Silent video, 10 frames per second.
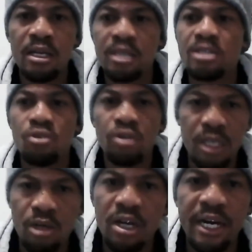He's good
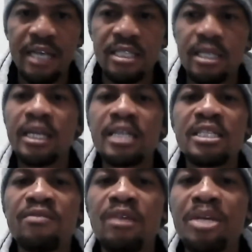at organizing. Let's
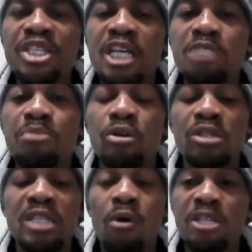give them a chance,
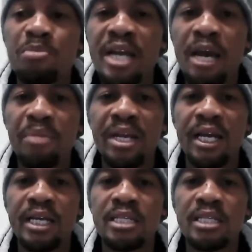because now what's been happening